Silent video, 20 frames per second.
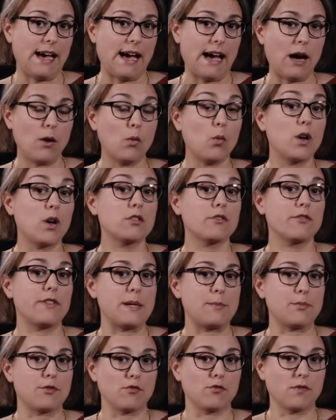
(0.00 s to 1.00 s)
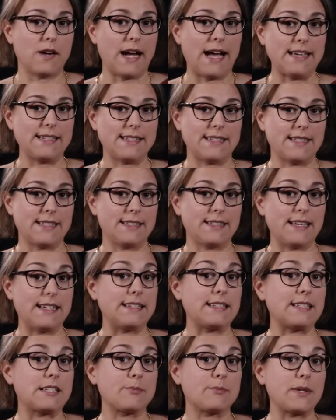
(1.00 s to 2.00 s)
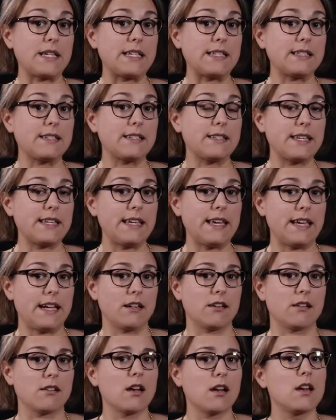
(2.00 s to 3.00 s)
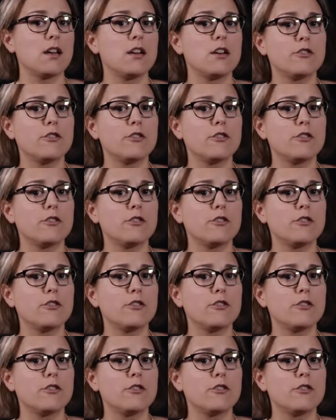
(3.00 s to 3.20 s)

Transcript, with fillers: the hot water vapor rises and displaces the air,